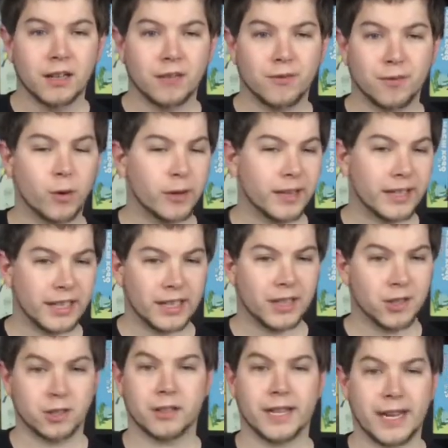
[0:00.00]
for
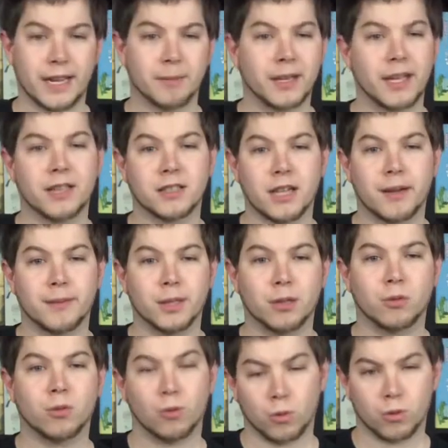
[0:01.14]
either game,
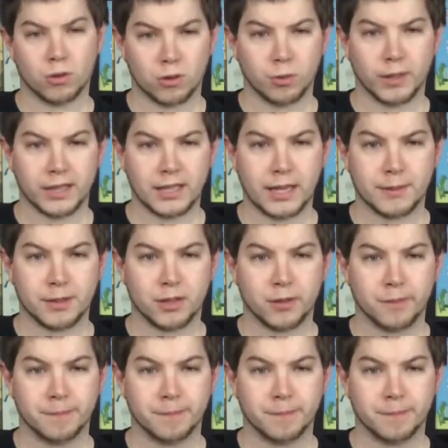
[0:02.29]
Kingdomino or Queendomino.